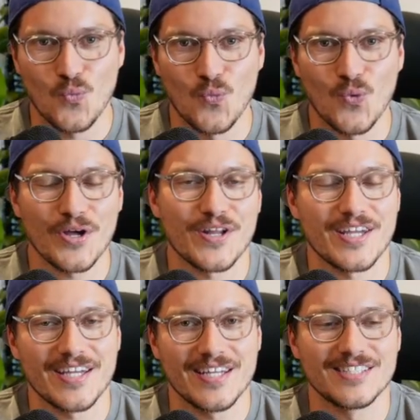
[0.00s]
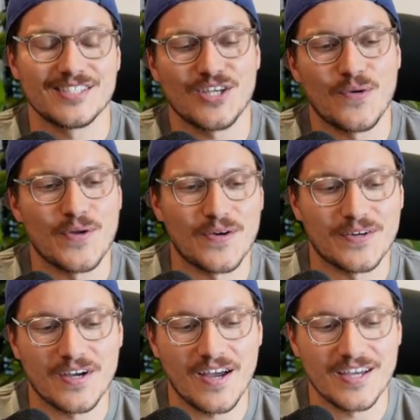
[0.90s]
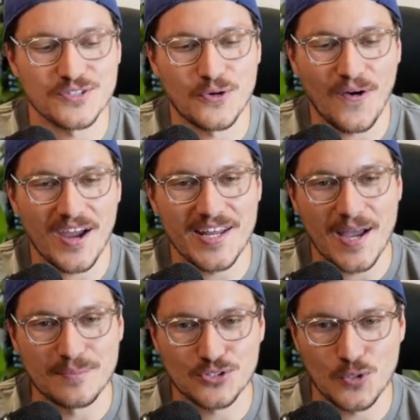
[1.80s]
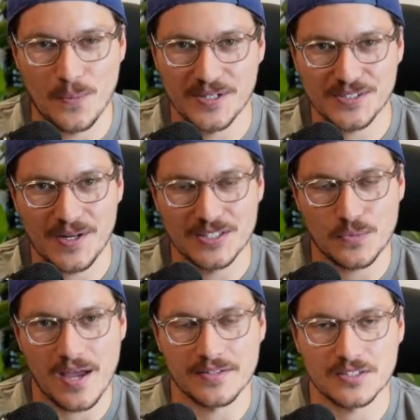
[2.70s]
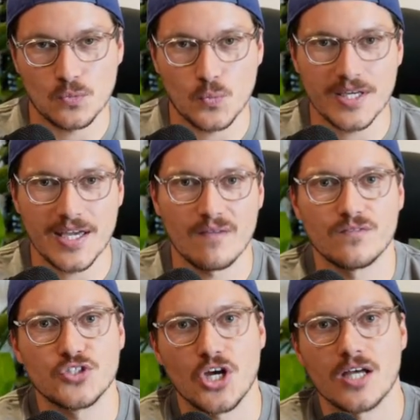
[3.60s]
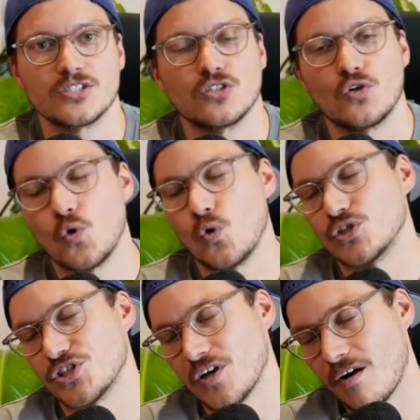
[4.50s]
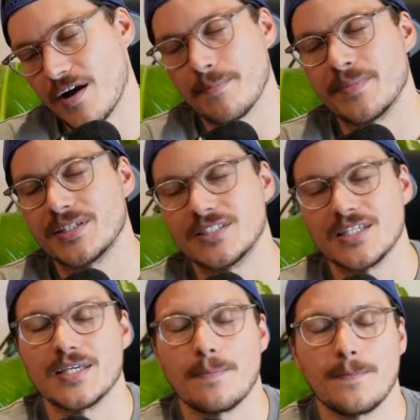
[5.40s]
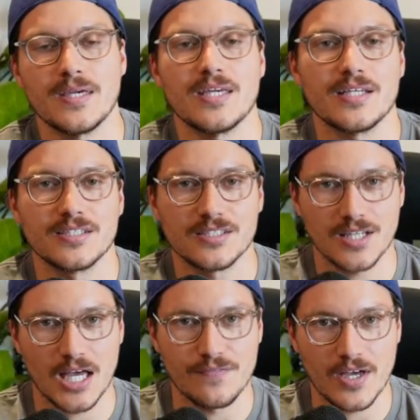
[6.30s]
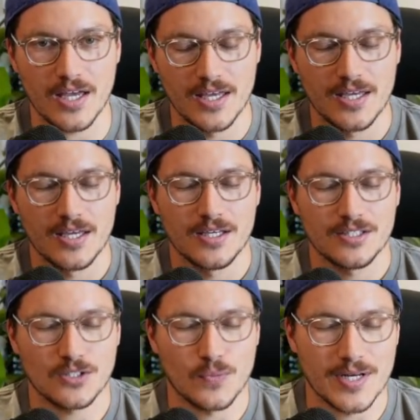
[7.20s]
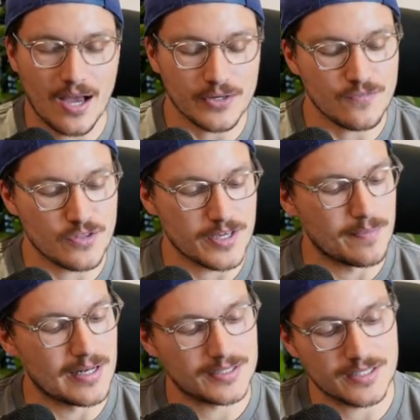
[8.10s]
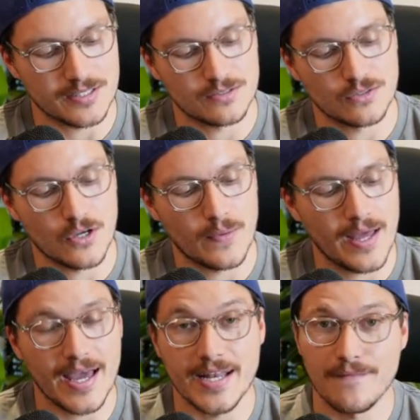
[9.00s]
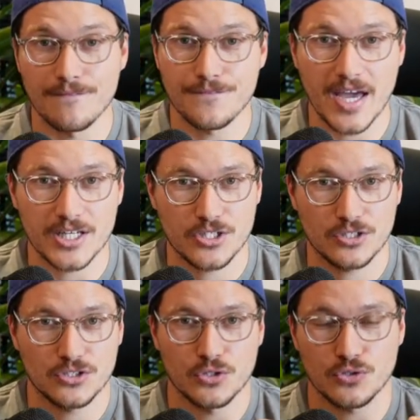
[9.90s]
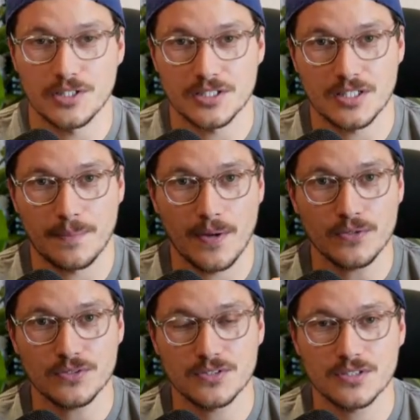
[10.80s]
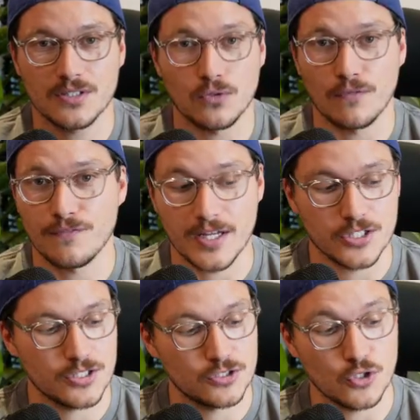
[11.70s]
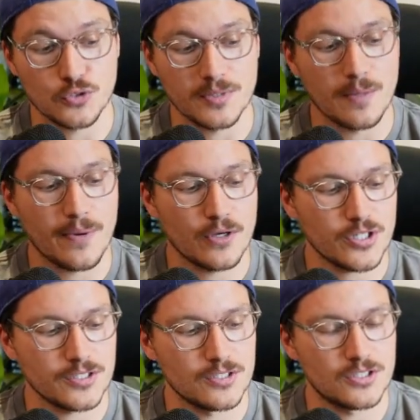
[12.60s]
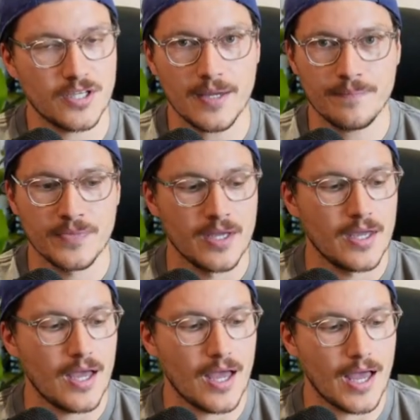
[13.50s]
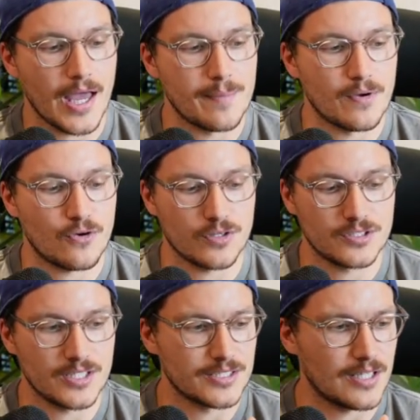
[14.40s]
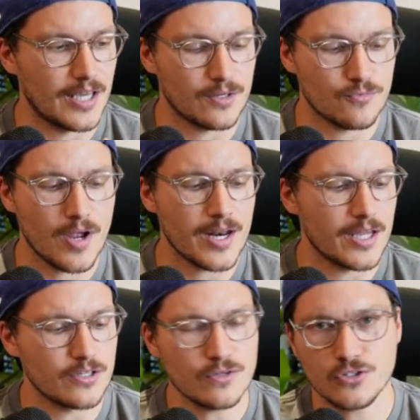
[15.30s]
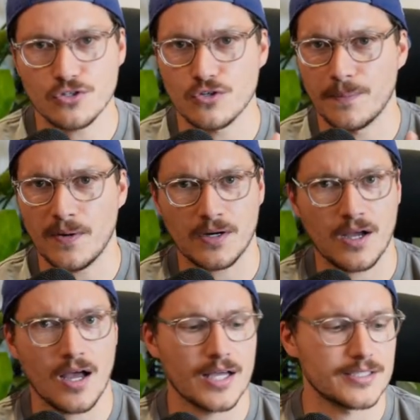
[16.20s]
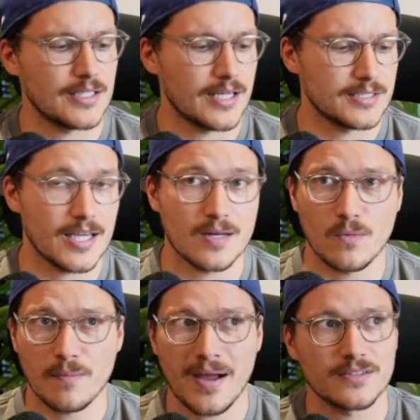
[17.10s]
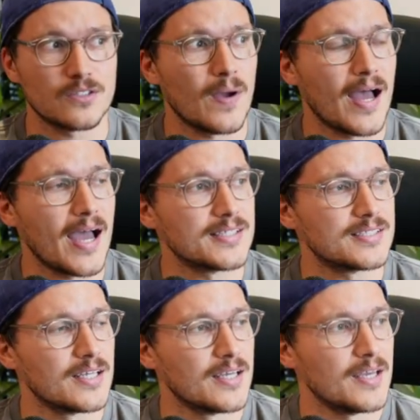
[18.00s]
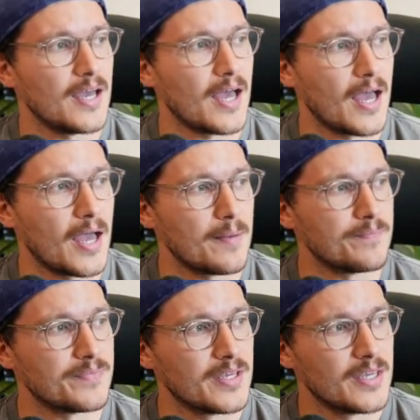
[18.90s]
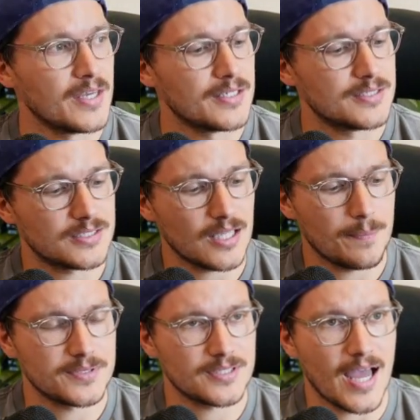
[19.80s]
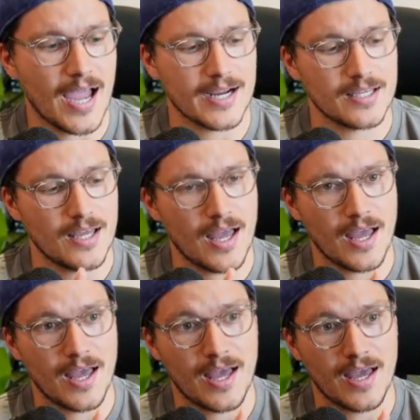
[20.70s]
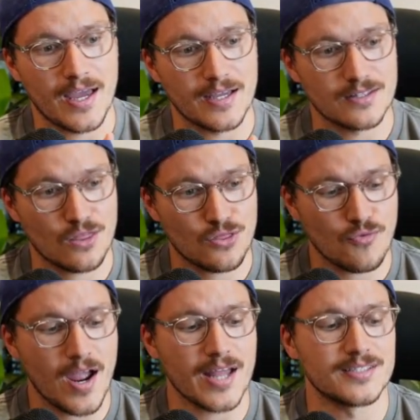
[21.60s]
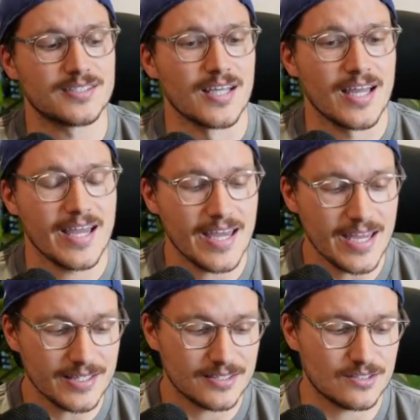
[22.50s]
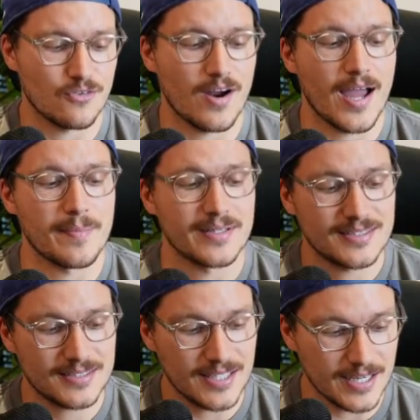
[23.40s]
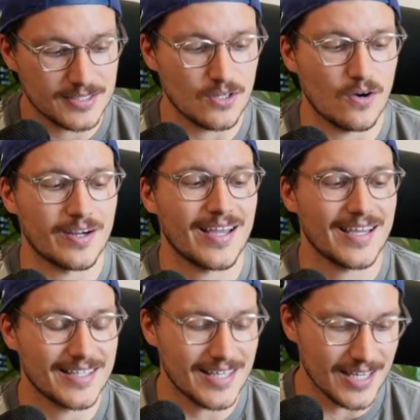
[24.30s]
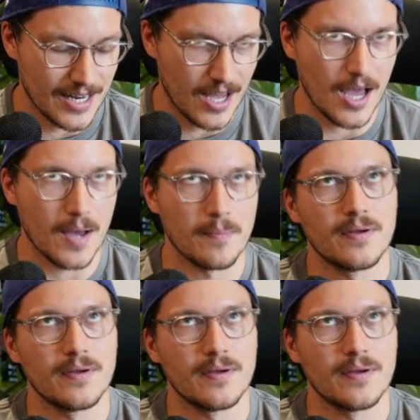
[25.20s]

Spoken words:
What is going on, guys? Alrighty, I'm super excited to announce that we have just launched our MCP server. So we now give you the ability to go ahead and fetch social listening posts, or fetch social media posts, I should say, across things like Reddit, YouTube, podcasts, LinkedIn. And we're about to add Substack, Threads, Instagram, TikTok, GitHub,